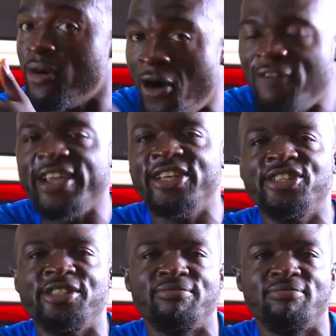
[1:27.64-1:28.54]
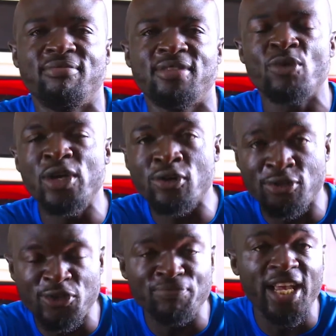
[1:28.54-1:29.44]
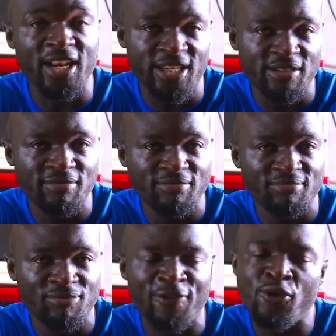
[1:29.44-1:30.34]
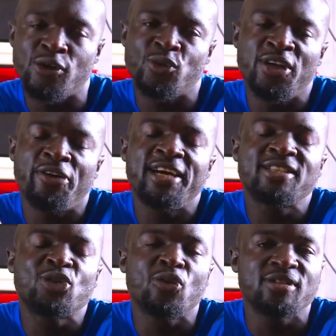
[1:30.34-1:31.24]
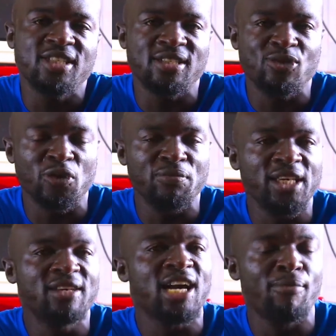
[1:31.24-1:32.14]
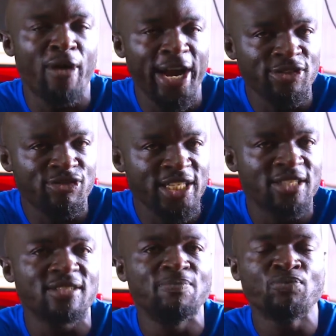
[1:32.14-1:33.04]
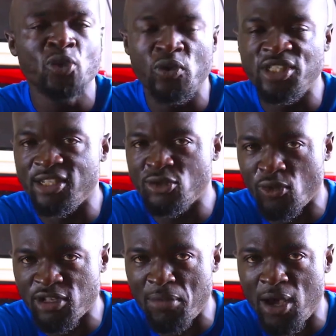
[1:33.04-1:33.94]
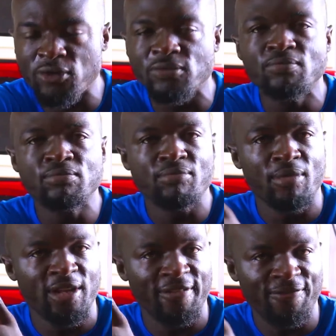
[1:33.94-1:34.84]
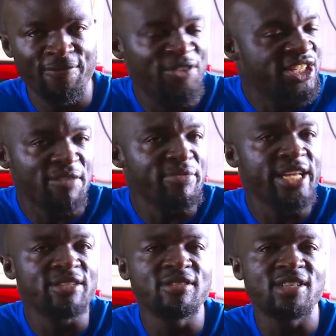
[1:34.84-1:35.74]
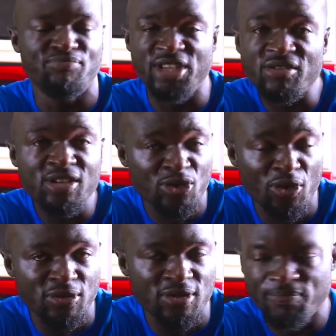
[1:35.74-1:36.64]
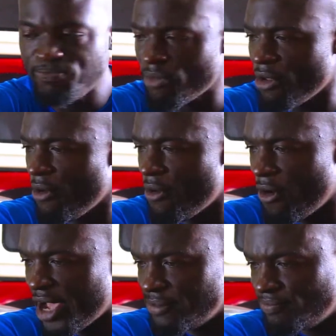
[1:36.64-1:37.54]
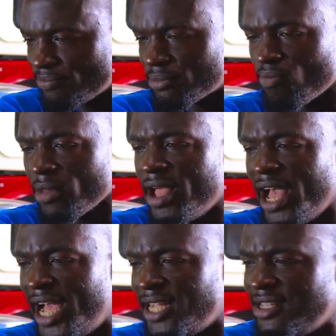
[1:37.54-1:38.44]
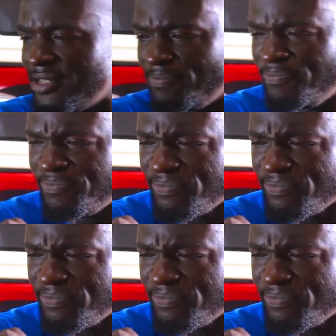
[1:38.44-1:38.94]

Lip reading: of energy that we consume daily. Of course, the other sources could be carbohydrates, which I talked about, vitamins and mineral salts. Okay, and